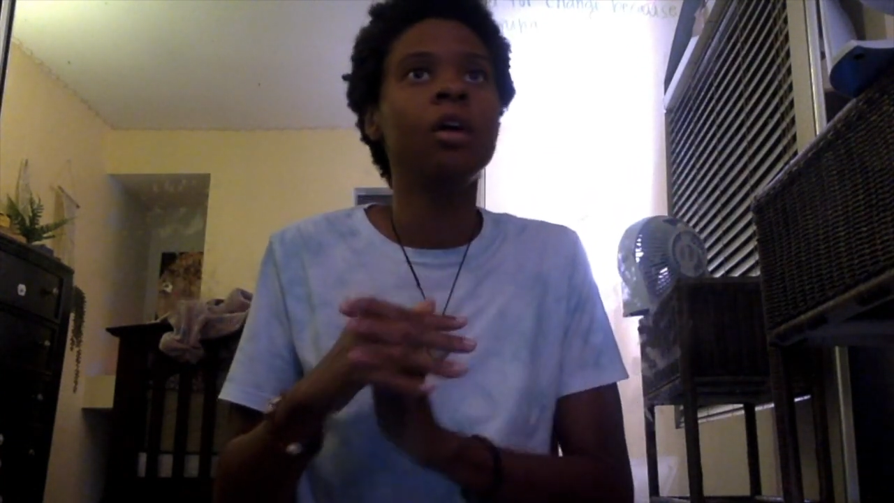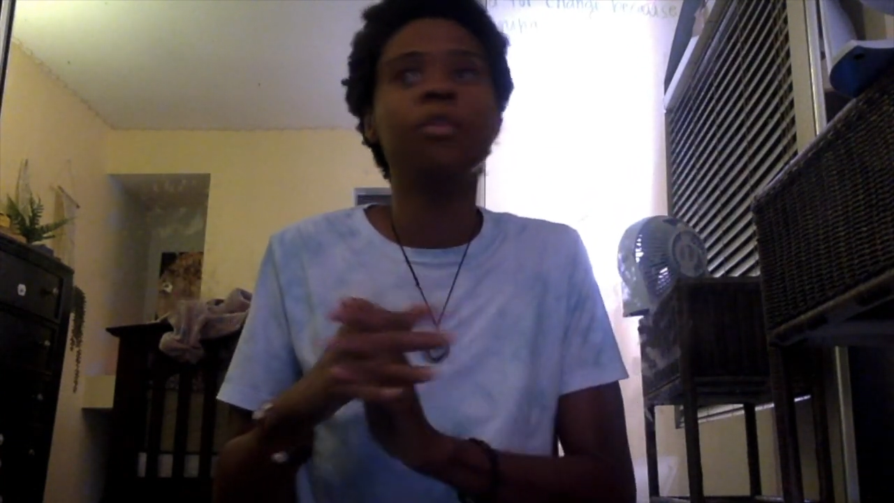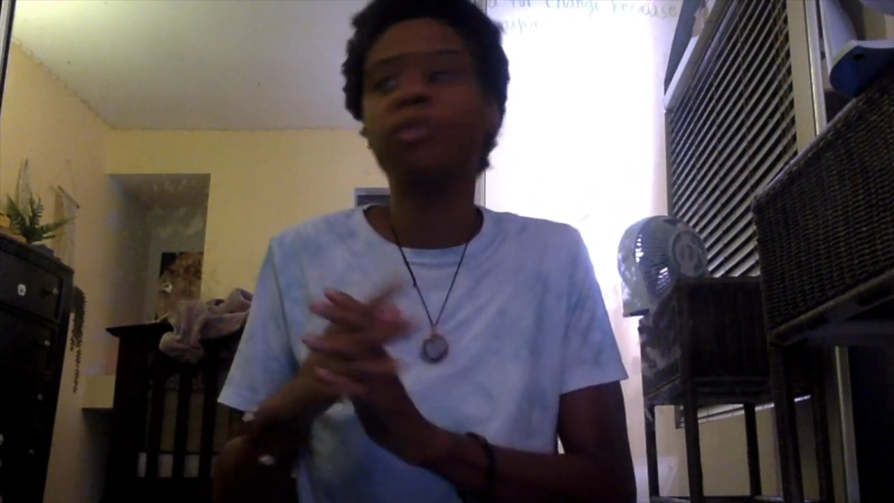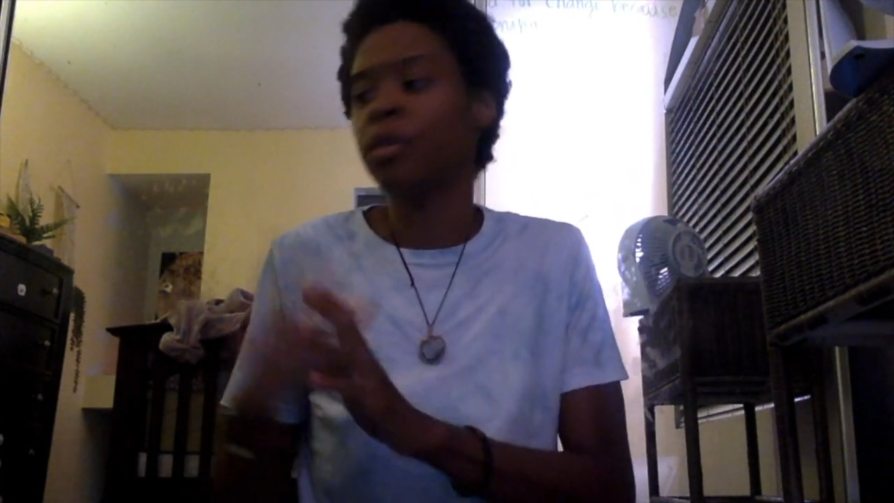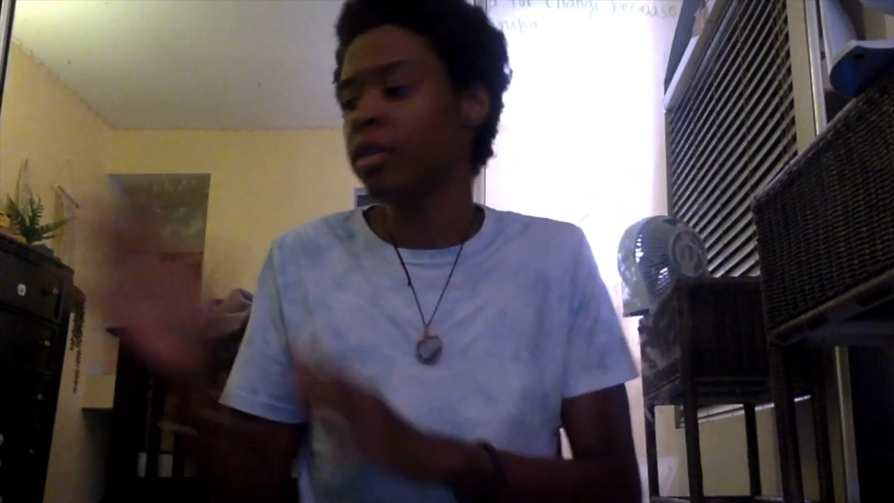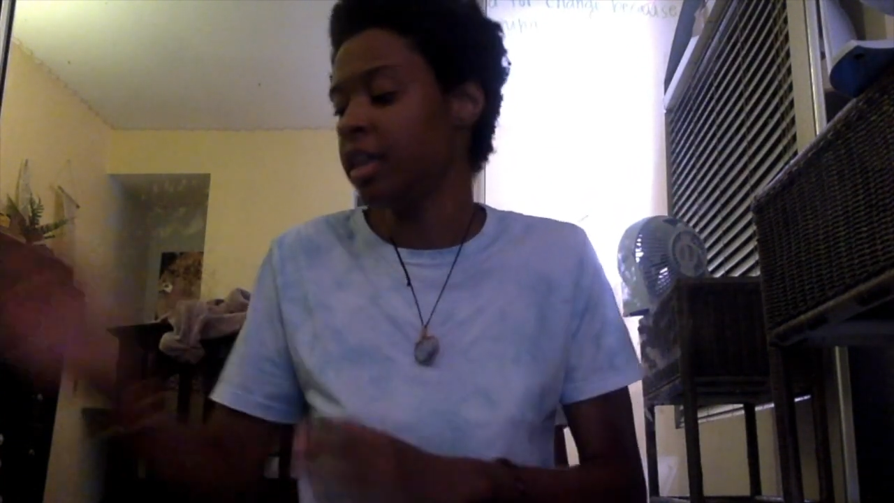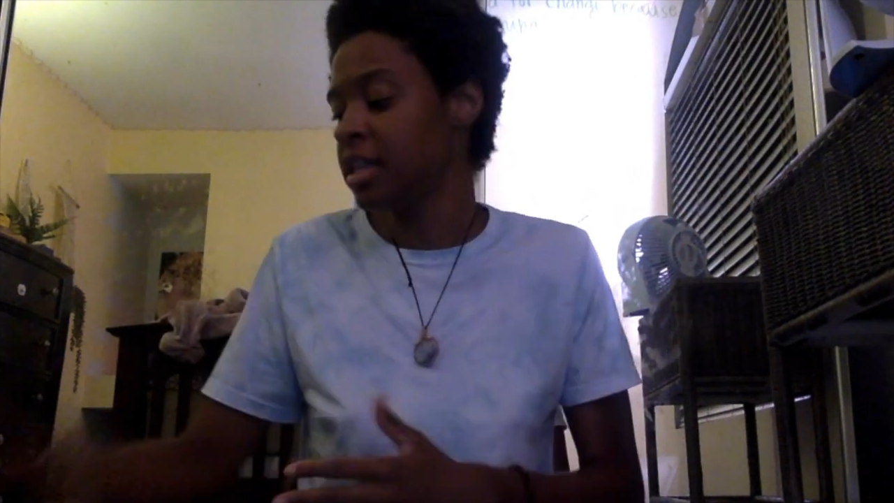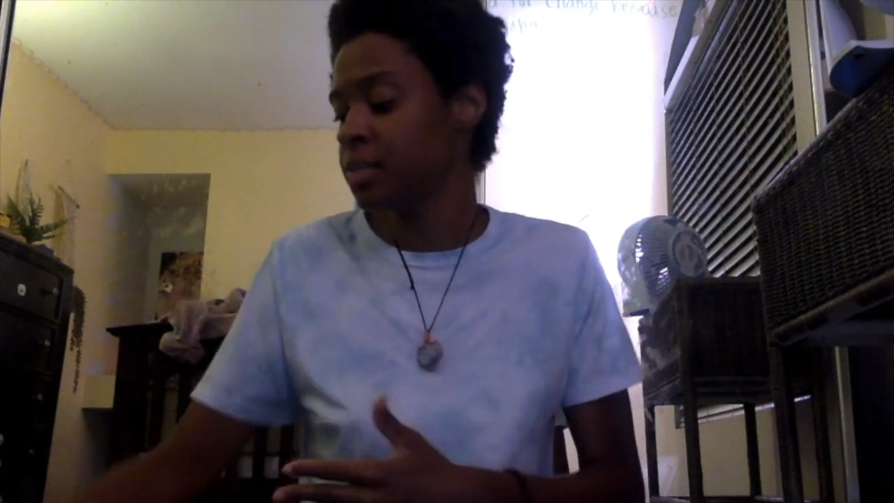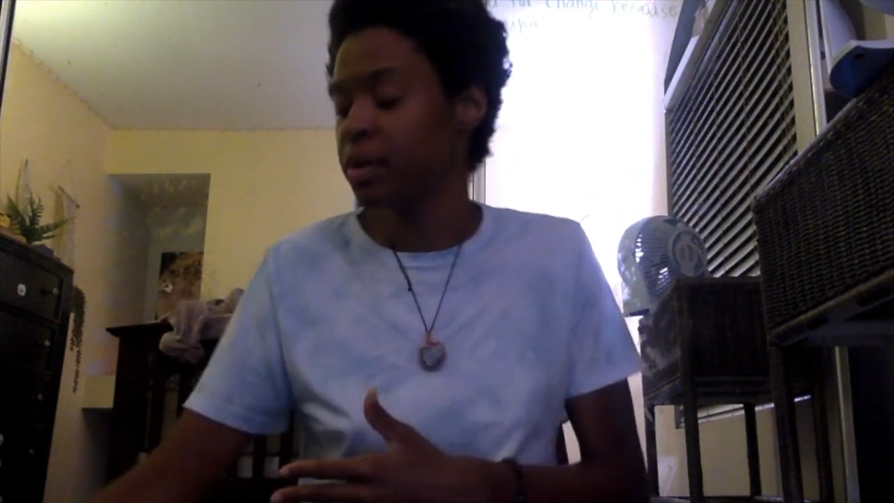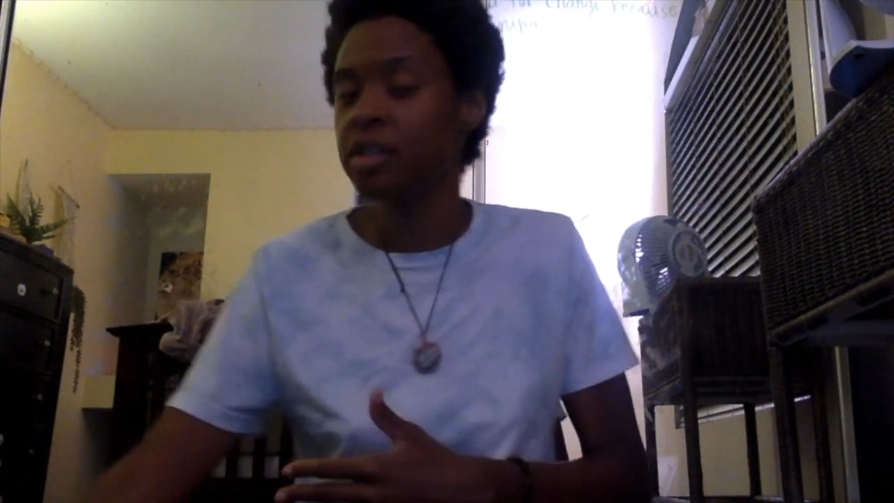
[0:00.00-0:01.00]
for
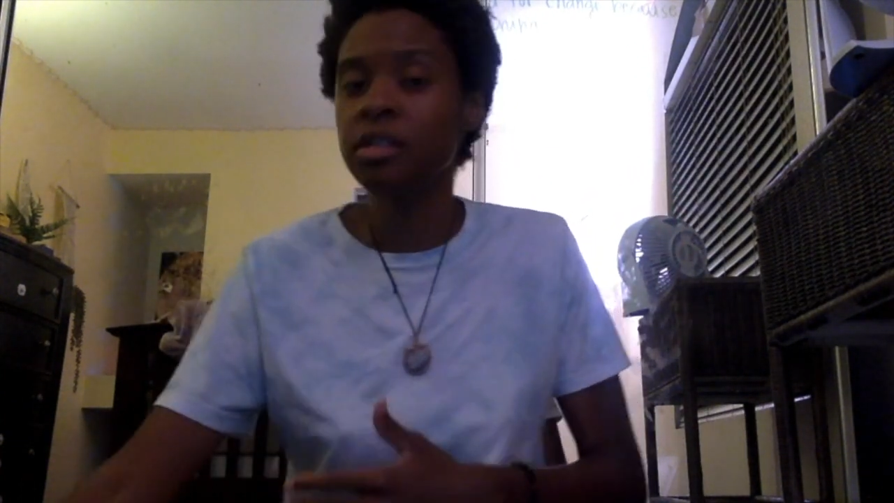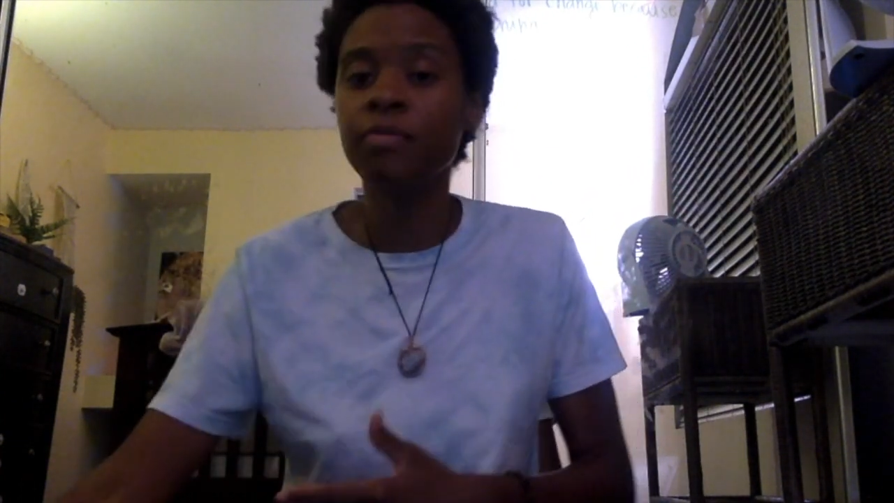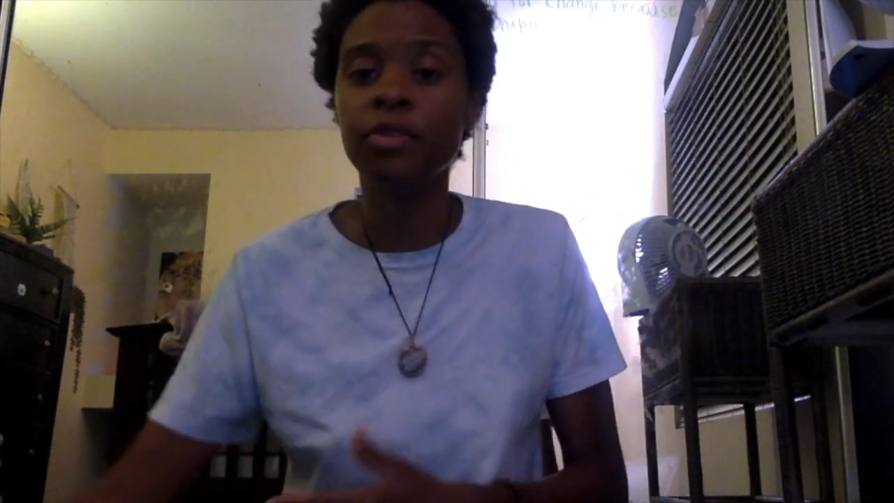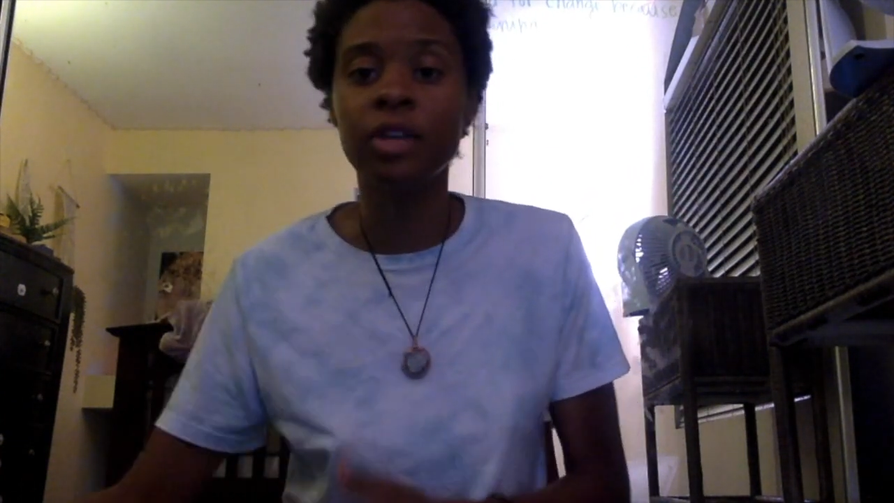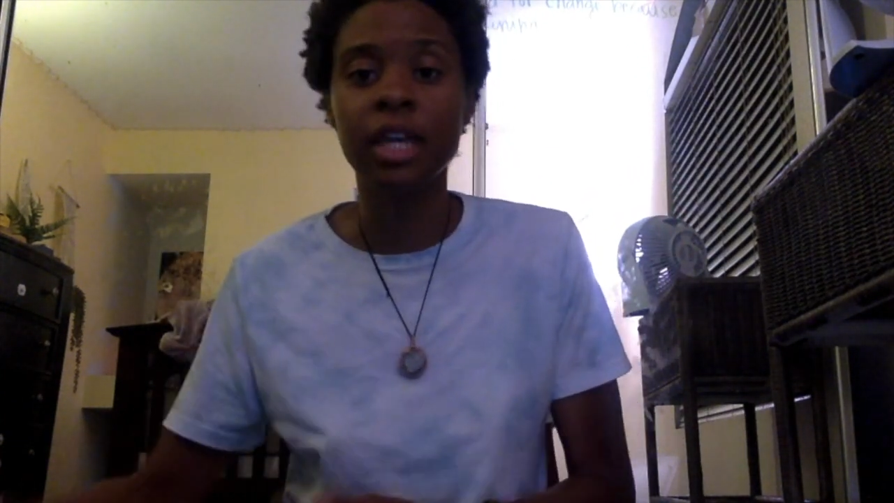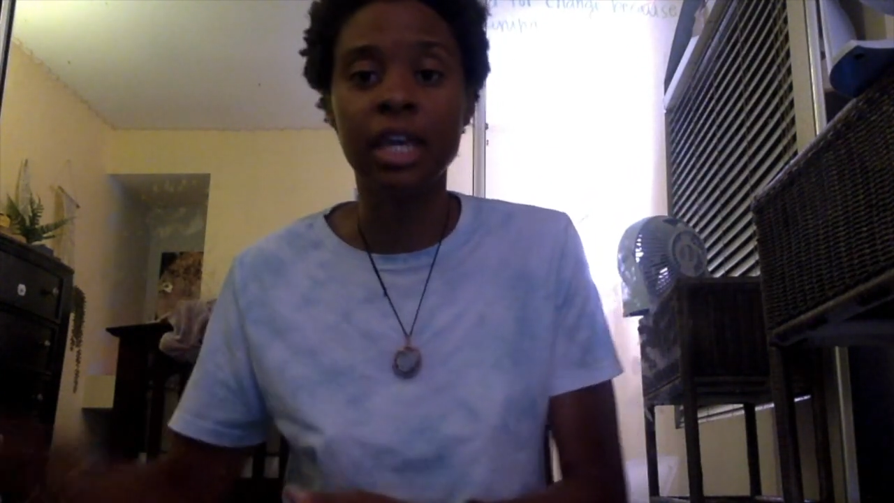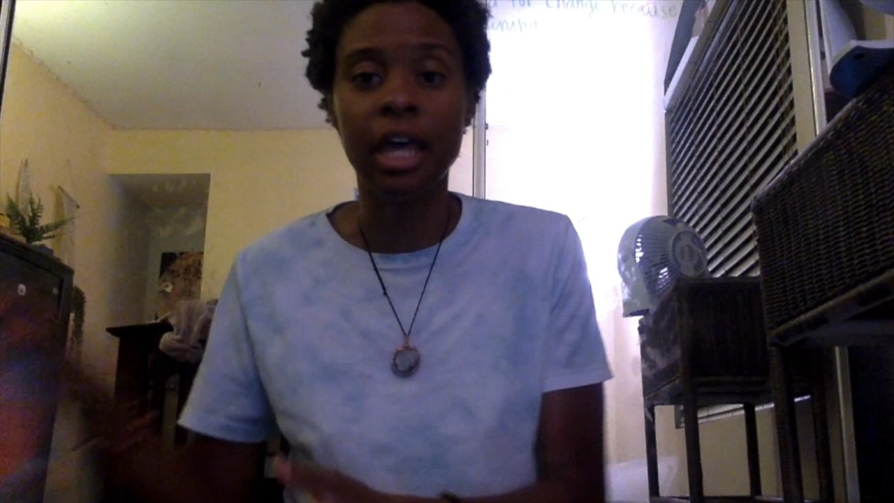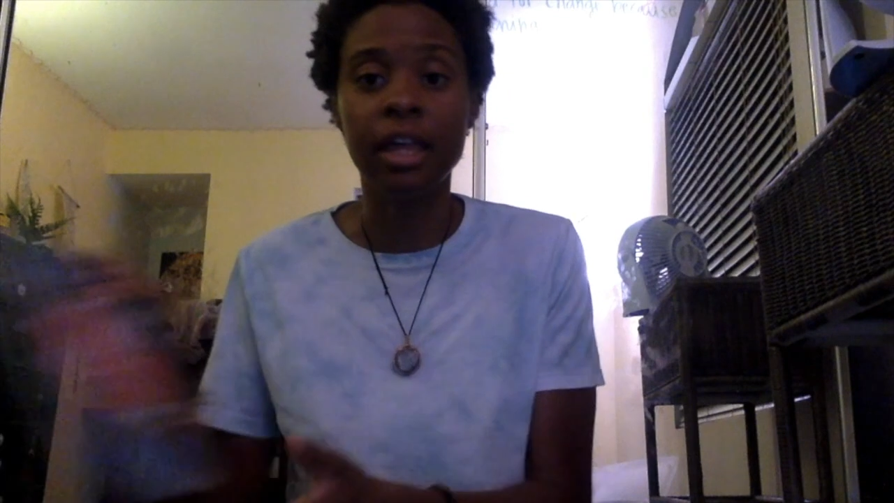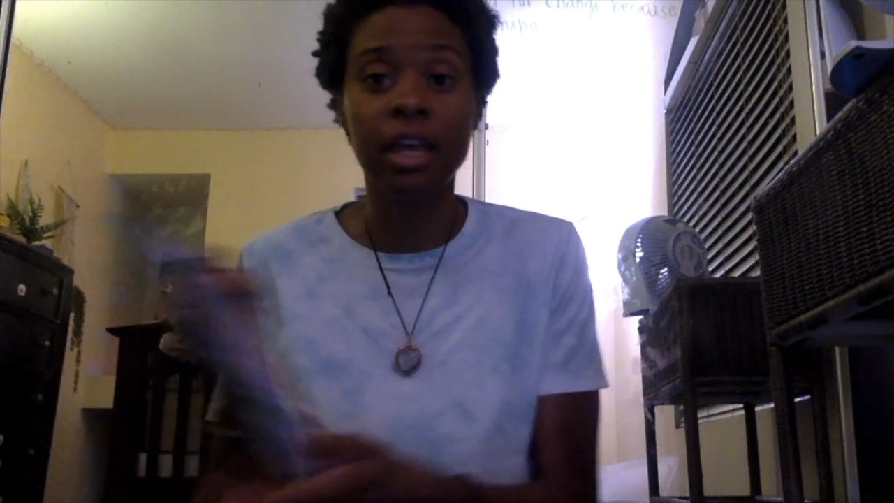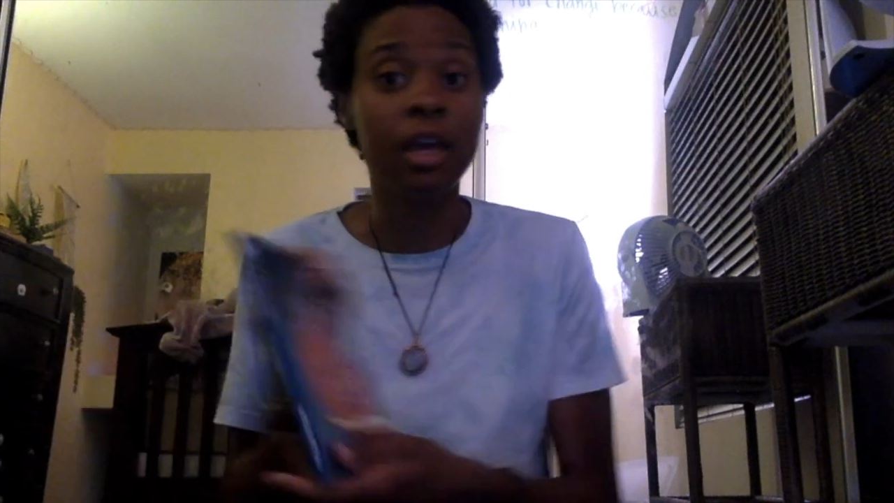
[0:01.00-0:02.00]
this person, for Nikki
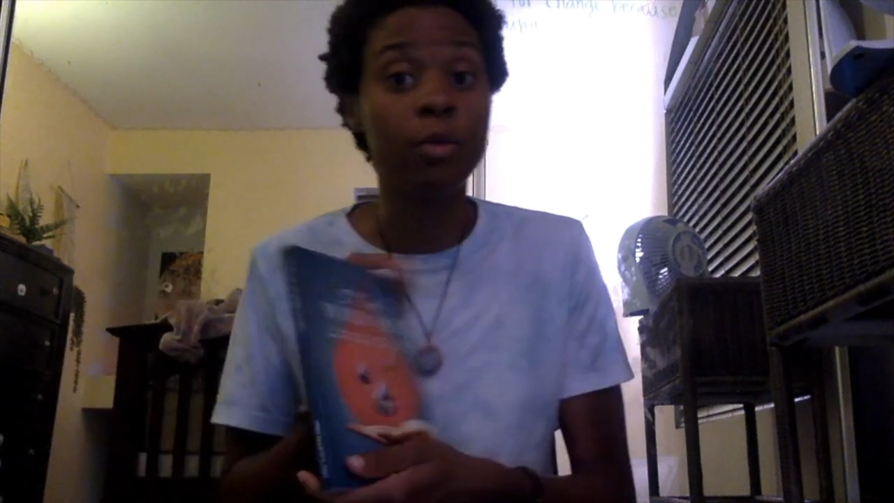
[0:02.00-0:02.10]
Elliott,